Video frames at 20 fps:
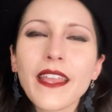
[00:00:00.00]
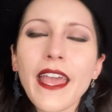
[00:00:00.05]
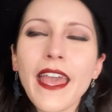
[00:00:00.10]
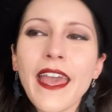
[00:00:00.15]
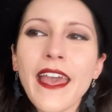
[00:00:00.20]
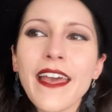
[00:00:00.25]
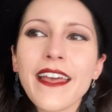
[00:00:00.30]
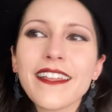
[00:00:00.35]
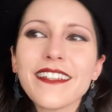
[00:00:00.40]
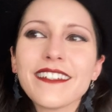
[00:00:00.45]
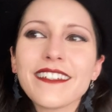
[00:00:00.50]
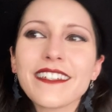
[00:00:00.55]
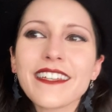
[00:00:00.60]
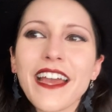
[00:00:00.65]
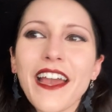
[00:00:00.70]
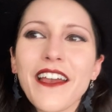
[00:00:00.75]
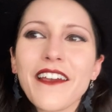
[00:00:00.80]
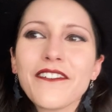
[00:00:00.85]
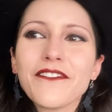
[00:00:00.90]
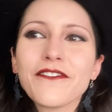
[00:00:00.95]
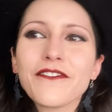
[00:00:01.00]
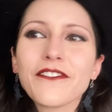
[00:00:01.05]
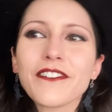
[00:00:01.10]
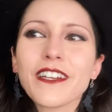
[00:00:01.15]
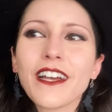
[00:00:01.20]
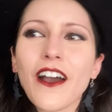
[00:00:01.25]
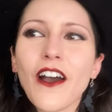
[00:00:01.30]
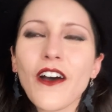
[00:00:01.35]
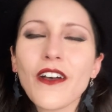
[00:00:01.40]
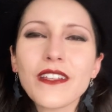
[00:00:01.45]
And I've
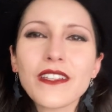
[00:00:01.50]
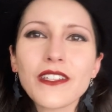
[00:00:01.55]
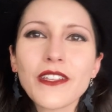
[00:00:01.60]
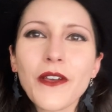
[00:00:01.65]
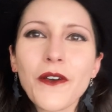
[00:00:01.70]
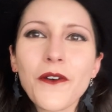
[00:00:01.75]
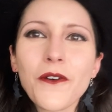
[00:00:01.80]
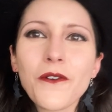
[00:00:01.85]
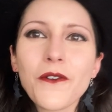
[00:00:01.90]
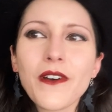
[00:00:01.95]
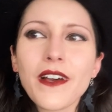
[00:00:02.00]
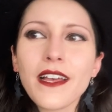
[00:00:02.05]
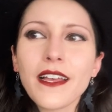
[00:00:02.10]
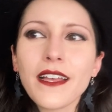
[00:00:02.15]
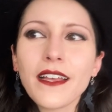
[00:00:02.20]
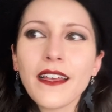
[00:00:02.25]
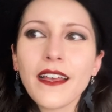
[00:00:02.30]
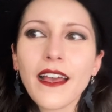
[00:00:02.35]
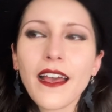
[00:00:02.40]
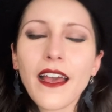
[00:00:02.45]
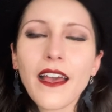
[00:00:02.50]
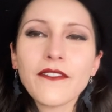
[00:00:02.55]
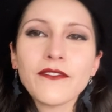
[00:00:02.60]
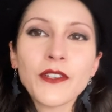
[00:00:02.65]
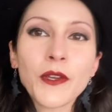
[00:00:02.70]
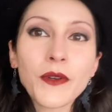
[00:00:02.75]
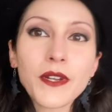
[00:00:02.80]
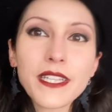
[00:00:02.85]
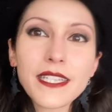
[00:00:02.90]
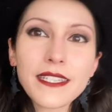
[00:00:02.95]

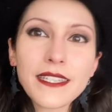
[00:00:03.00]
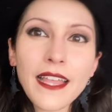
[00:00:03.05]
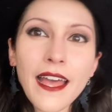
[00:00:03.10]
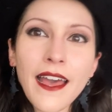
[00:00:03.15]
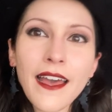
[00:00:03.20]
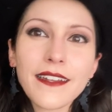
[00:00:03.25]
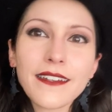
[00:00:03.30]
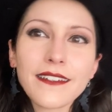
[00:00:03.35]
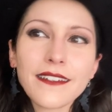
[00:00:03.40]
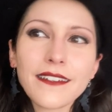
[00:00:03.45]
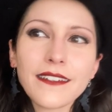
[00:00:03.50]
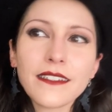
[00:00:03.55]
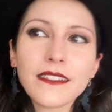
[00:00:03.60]
noticed that